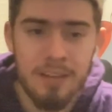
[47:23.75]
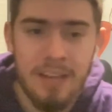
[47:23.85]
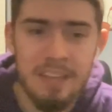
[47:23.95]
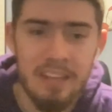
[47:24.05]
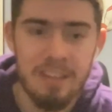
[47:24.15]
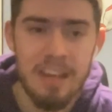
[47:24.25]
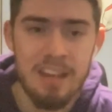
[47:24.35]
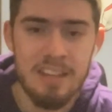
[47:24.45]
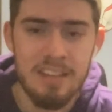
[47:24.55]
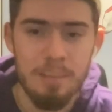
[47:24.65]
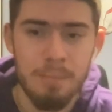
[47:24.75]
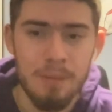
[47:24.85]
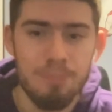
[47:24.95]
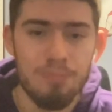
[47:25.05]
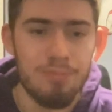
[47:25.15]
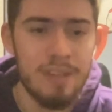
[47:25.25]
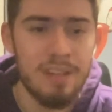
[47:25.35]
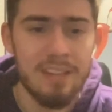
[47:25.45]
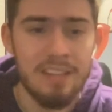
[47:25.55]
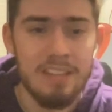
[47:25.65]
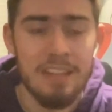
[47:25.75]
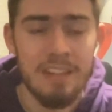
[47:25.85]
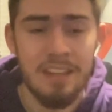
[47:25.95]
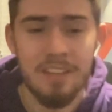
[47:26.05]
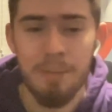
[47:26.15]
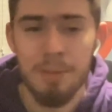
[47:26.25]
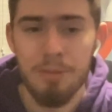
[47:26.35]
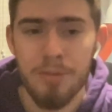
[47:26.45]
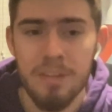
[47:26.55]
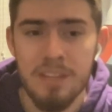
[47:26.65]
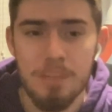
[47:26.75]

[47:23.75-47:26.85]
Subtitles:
I think that he's going to be really